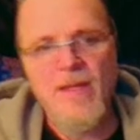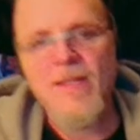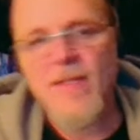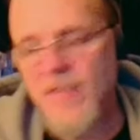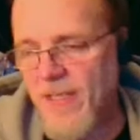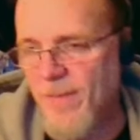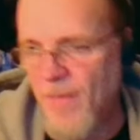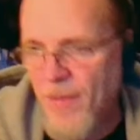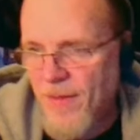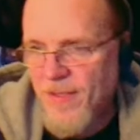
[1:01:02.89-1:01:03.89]
Some
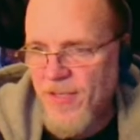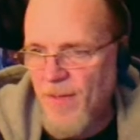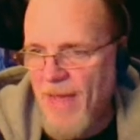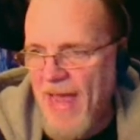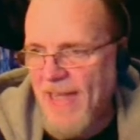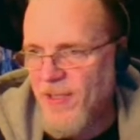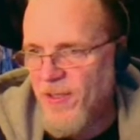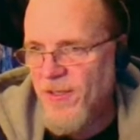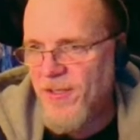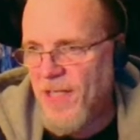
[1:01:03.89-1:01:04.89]

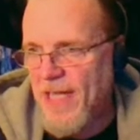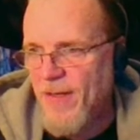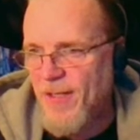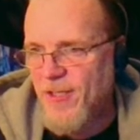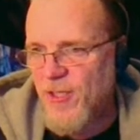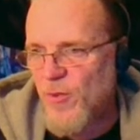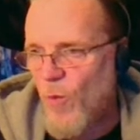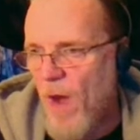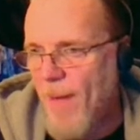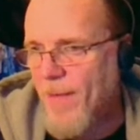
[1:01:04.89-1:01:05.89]
actions allow you to
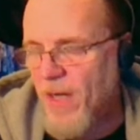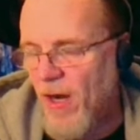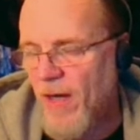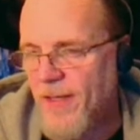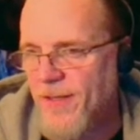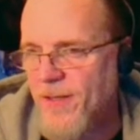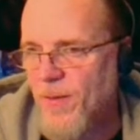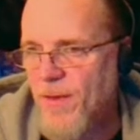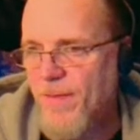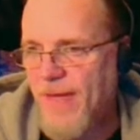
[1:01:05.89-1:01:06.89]
swap cards
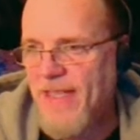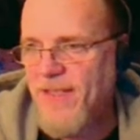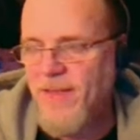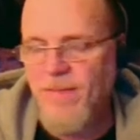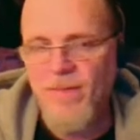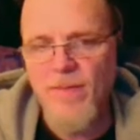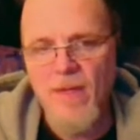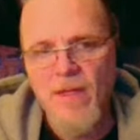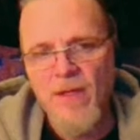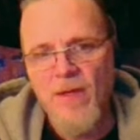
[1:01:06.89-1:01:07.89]
with Vaesen
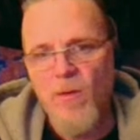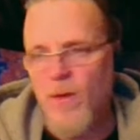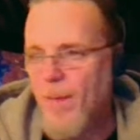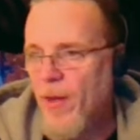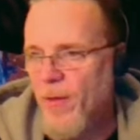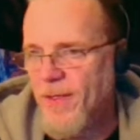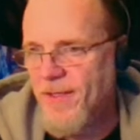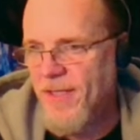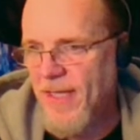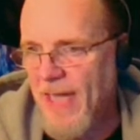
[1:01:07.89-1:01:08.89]
or
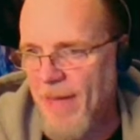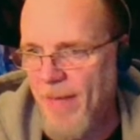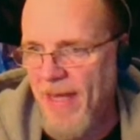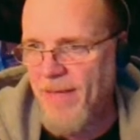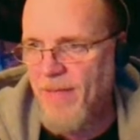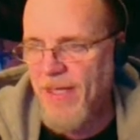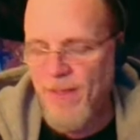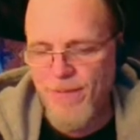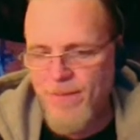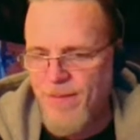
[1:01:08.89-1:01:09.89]
opponents in combat. Like
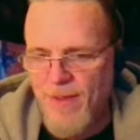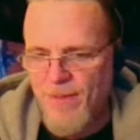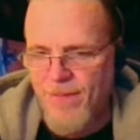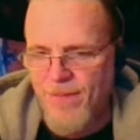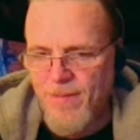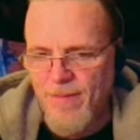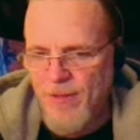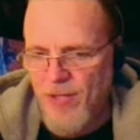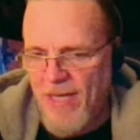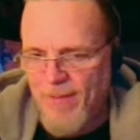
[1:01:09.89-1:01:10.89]
if
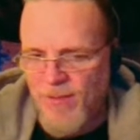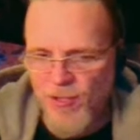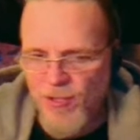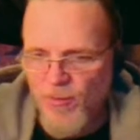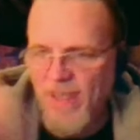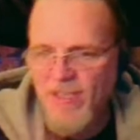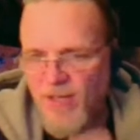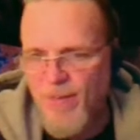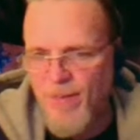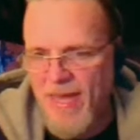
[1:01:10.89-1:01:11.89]
James strikes
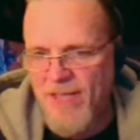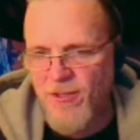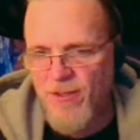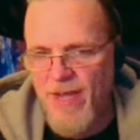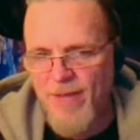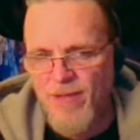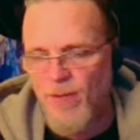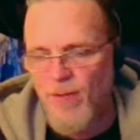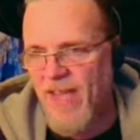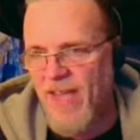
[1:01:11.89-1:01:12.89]
the badger heavily
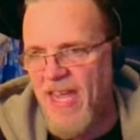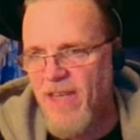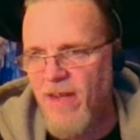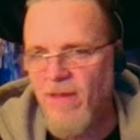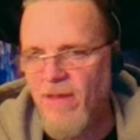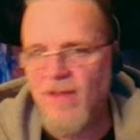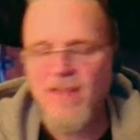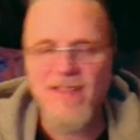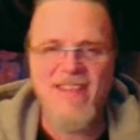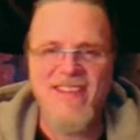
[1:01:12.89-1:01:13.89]
over the head
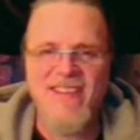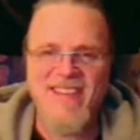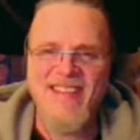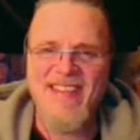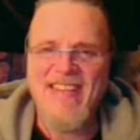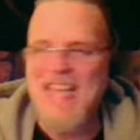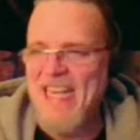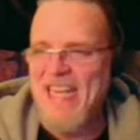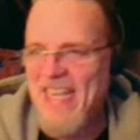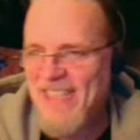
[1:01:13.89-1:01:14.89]

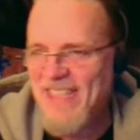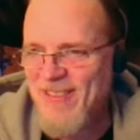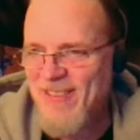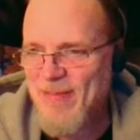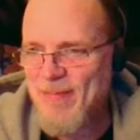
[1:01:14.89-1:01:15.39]
and hits,